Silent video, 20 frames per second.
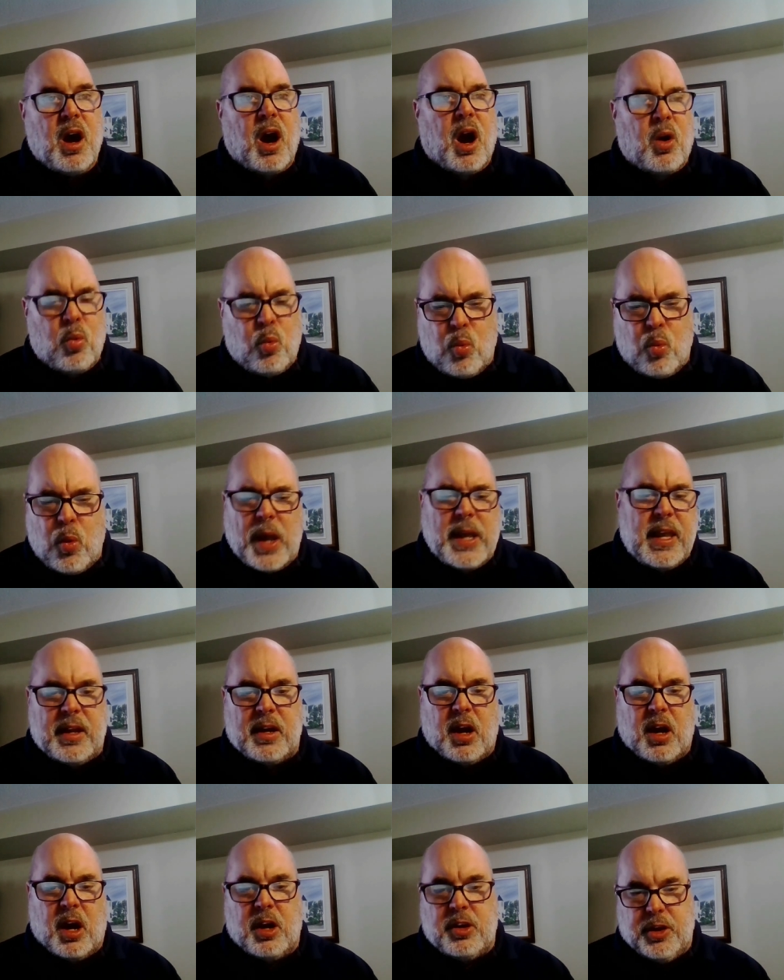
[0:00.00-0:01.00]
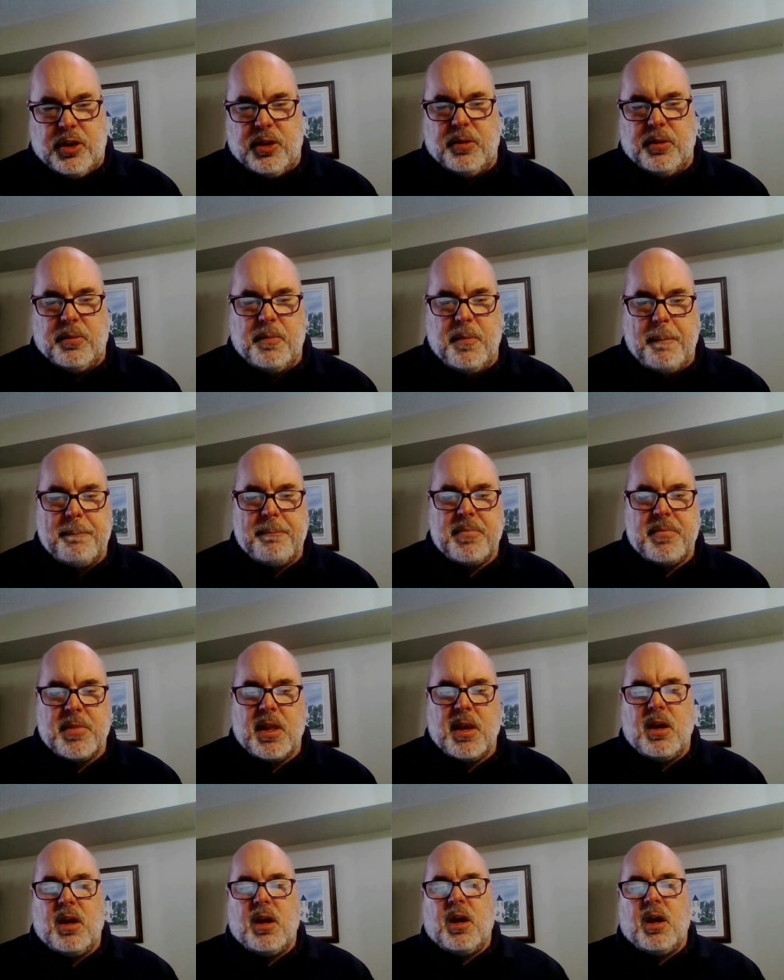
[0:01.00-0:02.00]
are weighing on you.
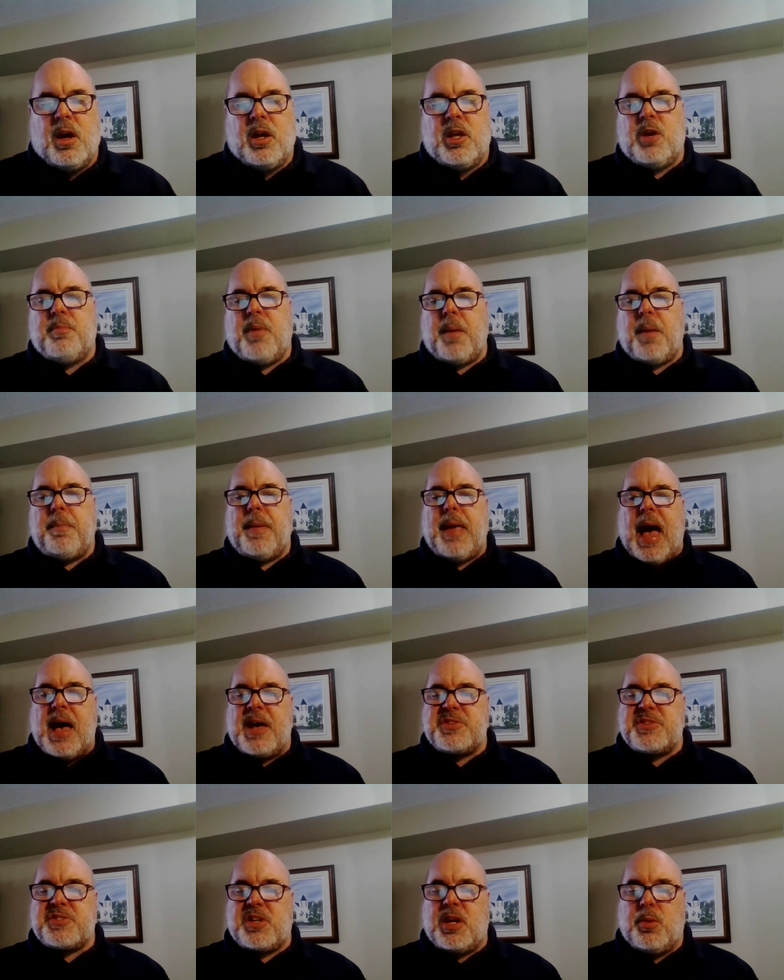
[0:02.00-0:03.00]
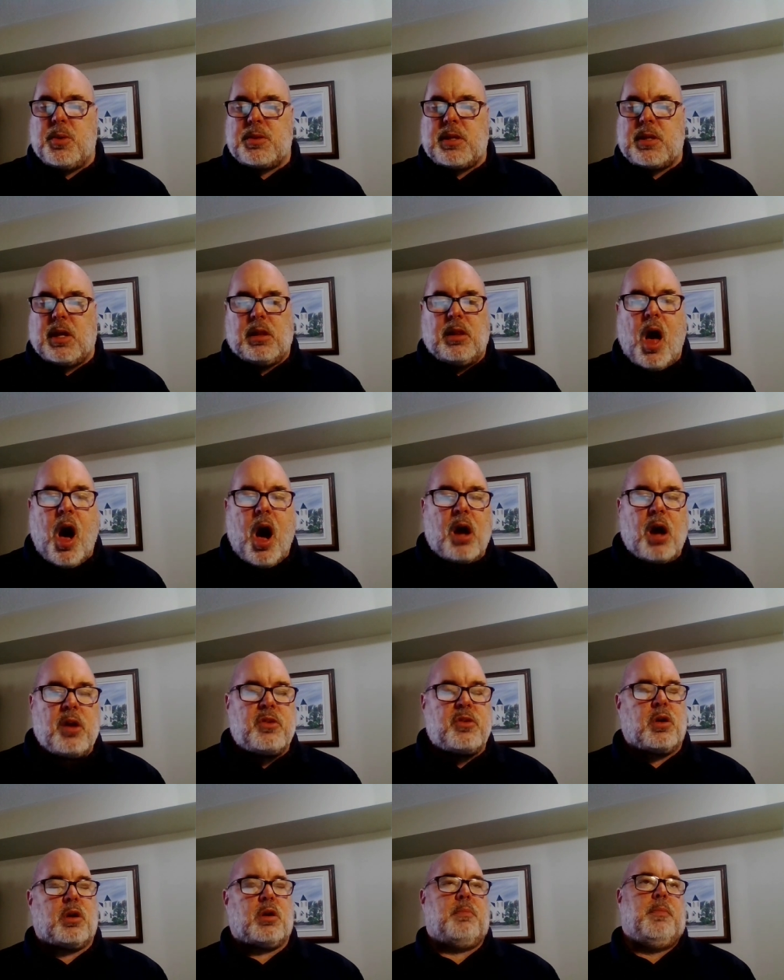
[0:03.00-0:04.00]
You might be asking what the
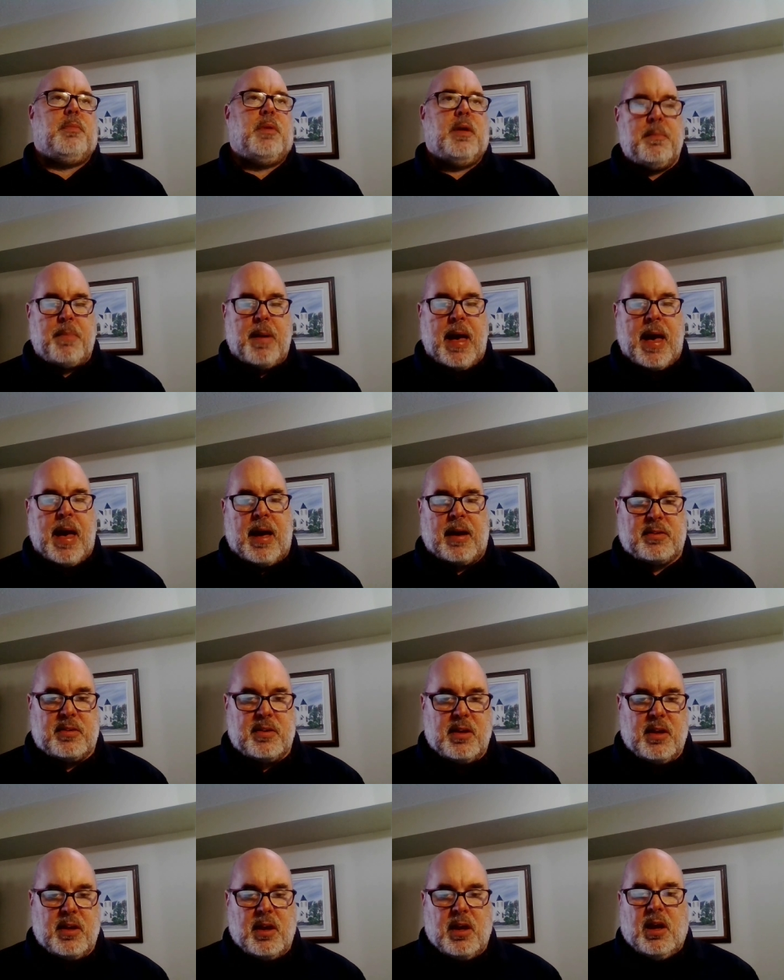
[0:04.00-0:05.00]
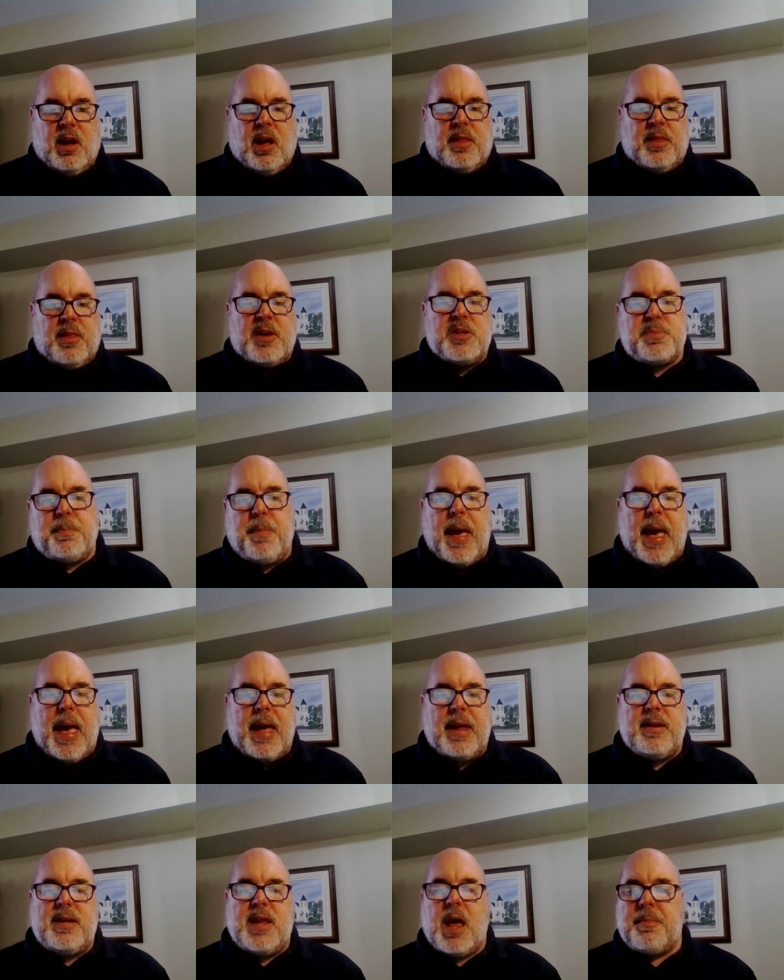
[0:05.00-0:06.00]
long-term impact this
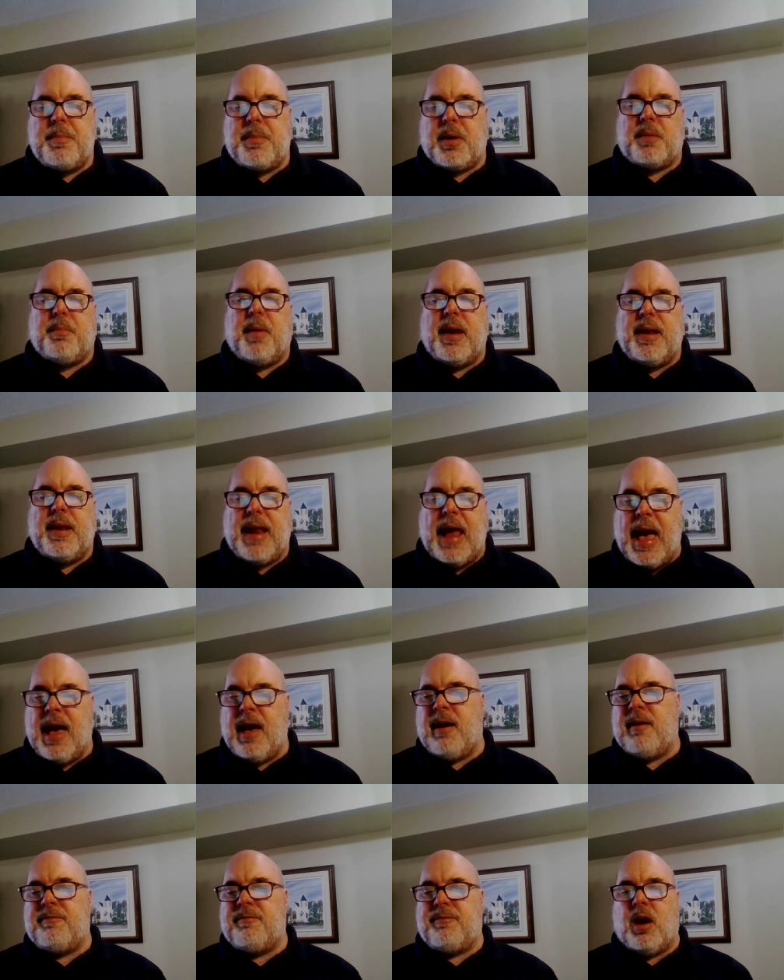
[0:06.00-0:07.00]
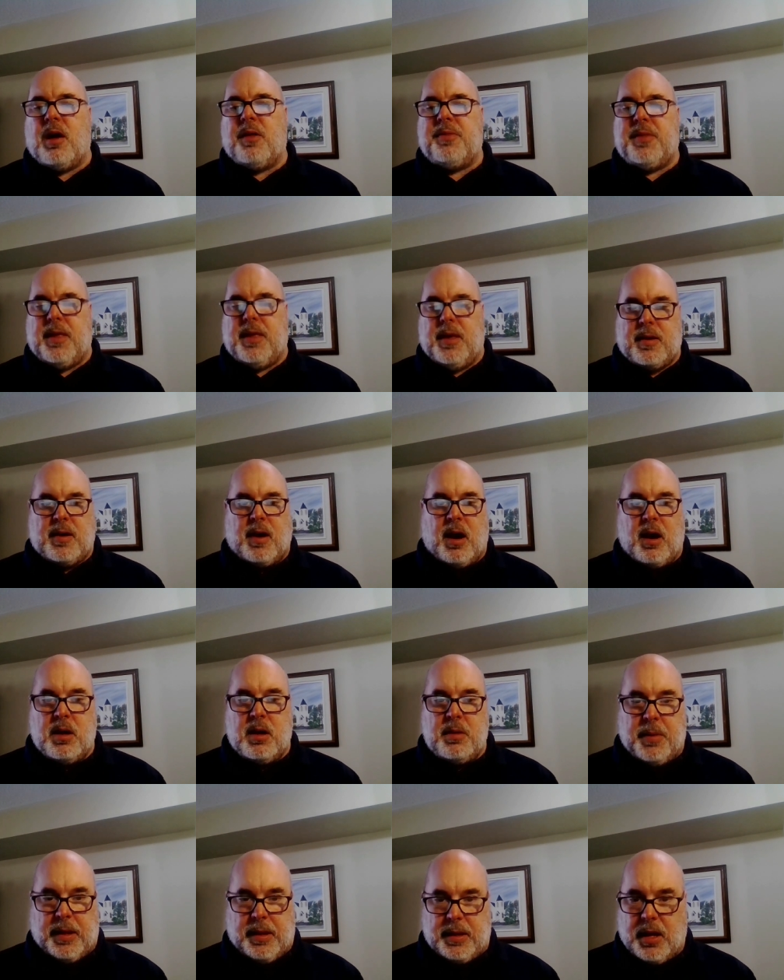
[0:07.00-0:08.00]
pandemic might have on the
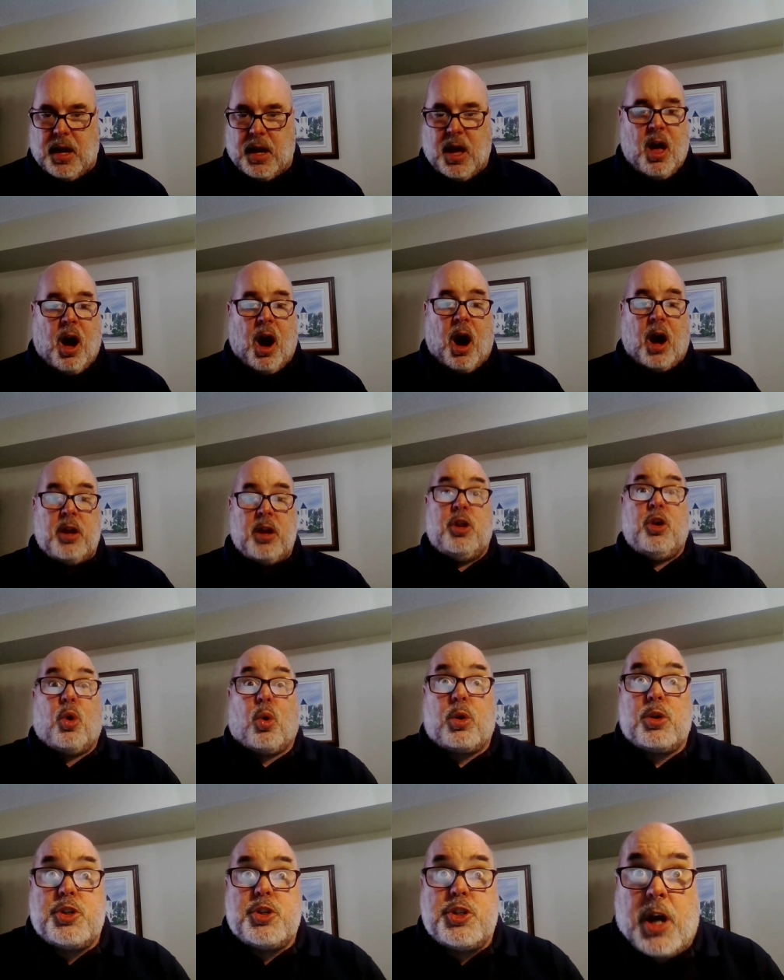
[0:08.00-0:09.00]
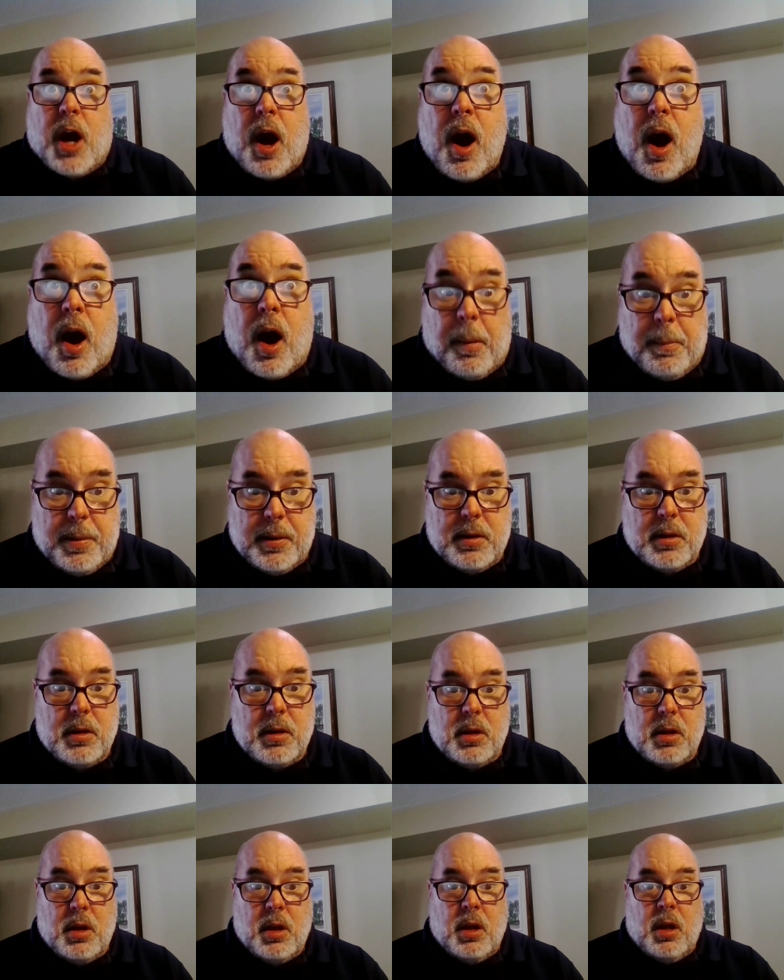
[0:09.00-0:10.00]
economy, on your job,
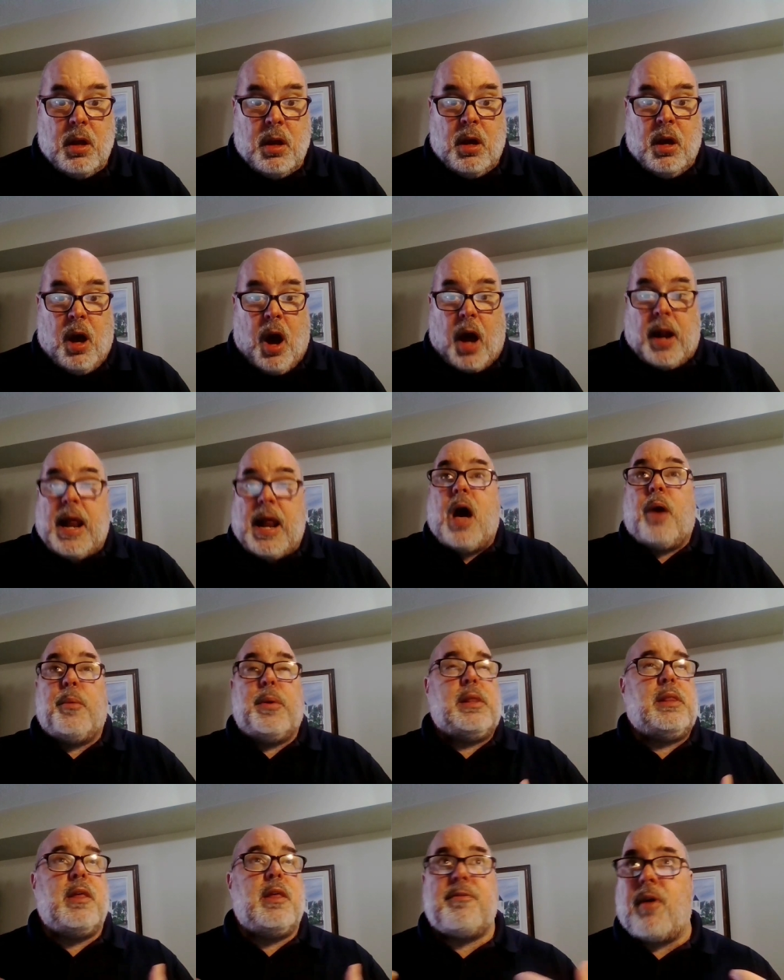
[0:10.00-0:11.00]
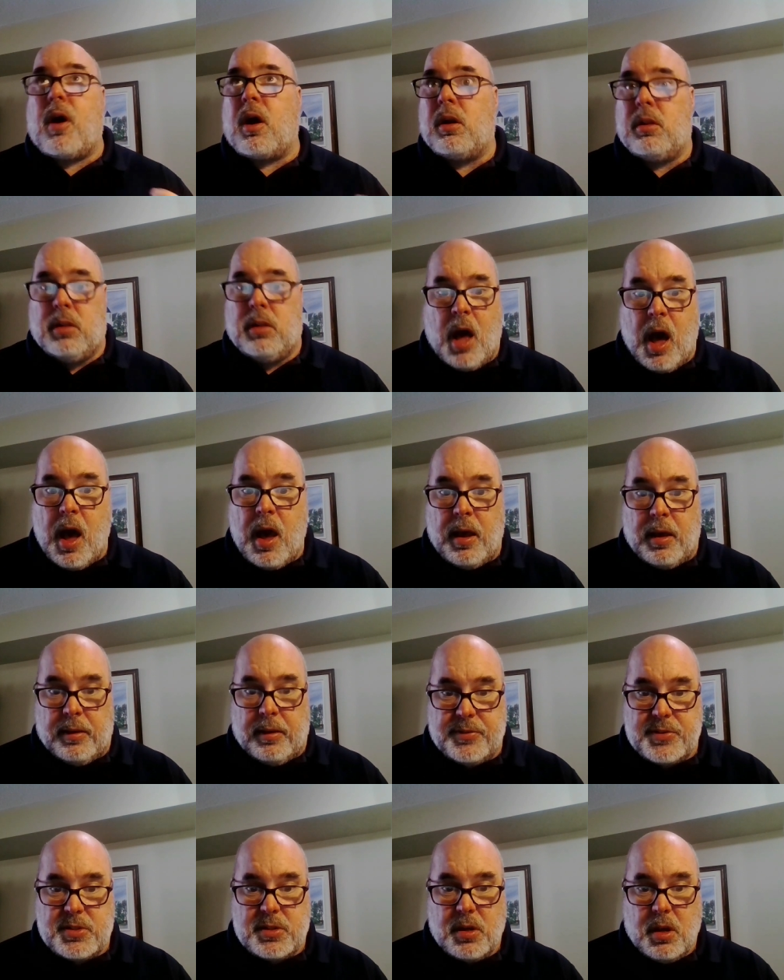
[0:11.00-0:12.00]
on how we live our
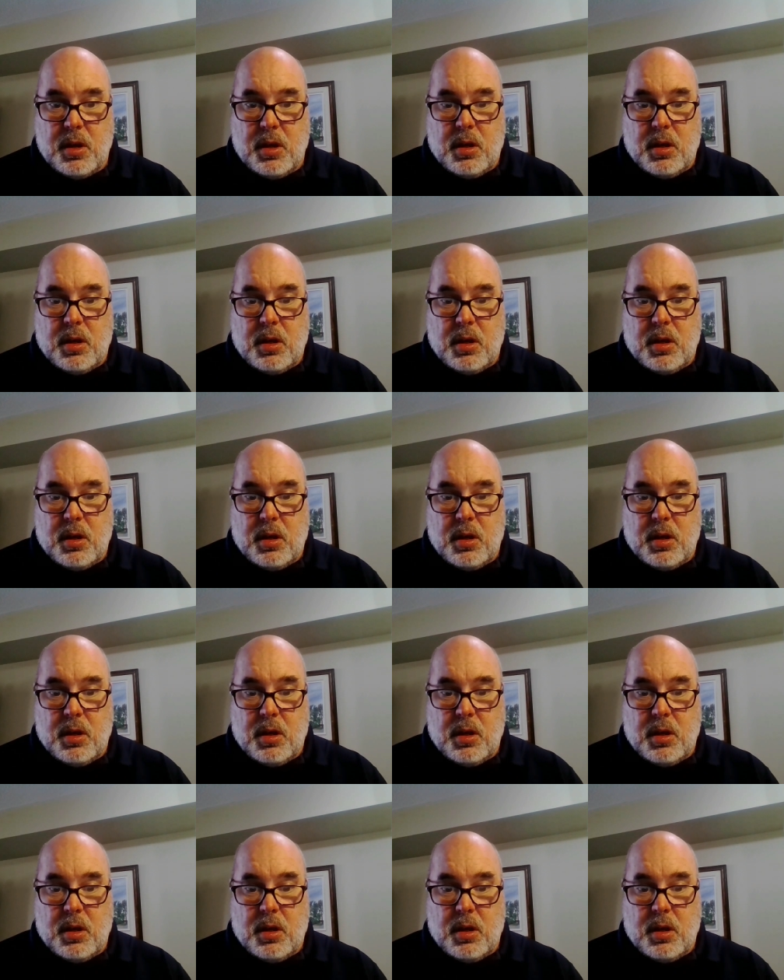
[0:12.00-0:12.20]
lives.